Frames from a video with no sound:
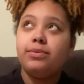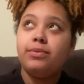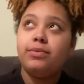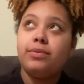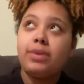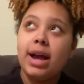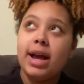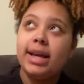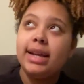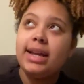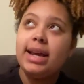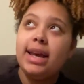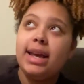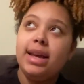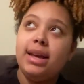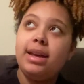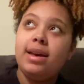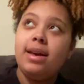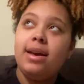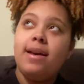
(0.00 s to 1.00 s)

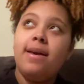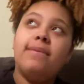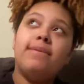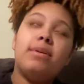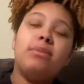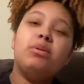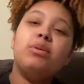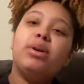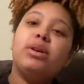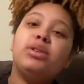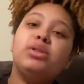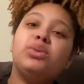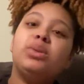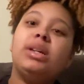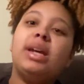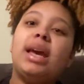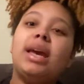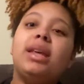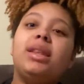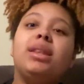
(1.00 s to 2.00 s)
Friday, February
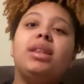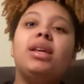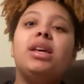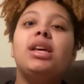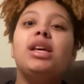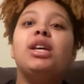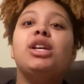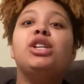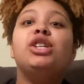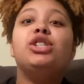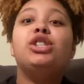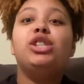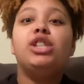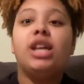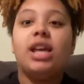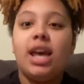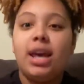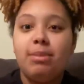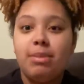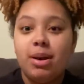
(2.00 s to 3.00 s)
28th, she
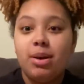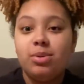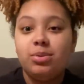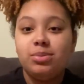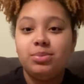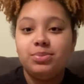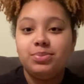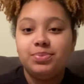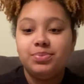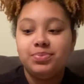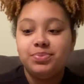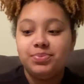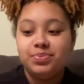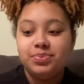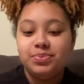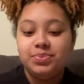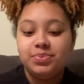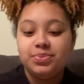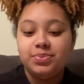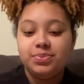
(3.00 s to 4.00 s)
came out.
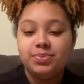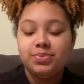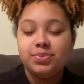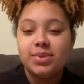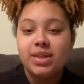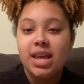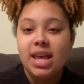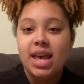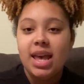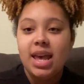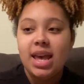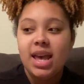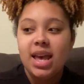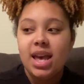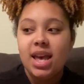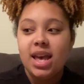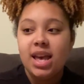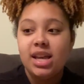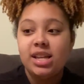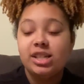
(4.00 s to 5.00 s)

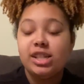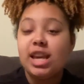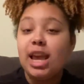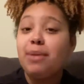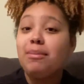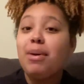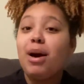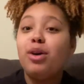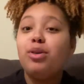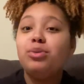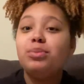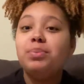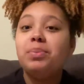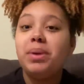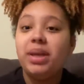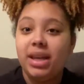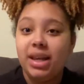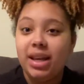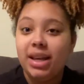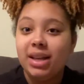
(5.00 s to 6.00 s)
And she came out
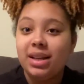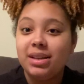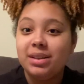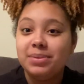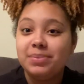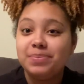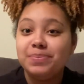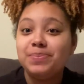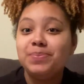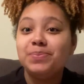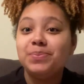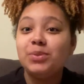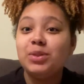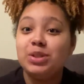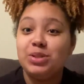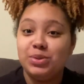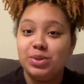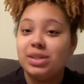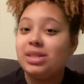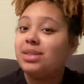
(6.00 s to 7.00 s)
peeing,
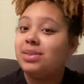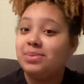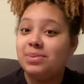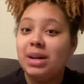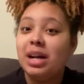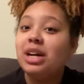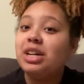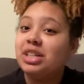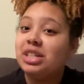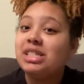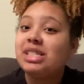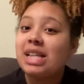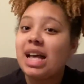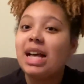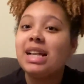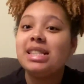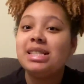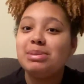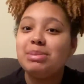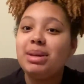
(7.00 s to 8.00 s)
which was a good
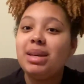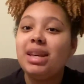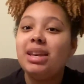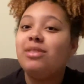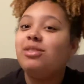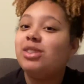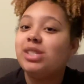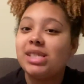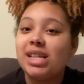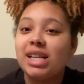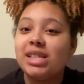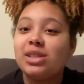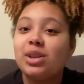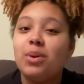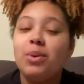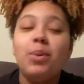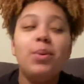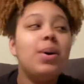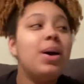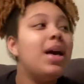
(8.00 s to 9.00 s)
sign to me, if you say
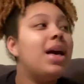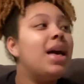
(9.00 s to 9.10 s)
so.